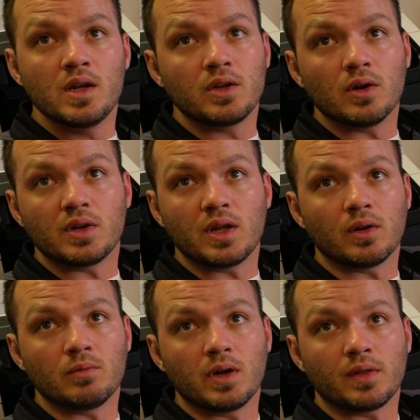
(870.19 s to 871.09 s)
you're
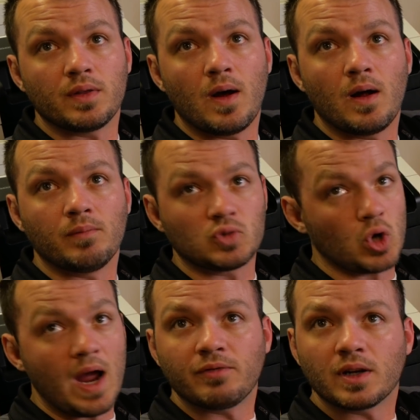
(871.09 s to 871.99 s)
dealing with
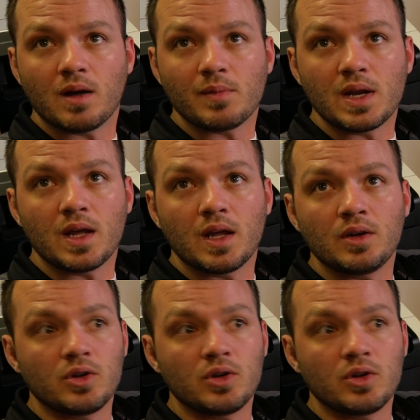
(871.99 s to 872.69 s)
traffic coming in,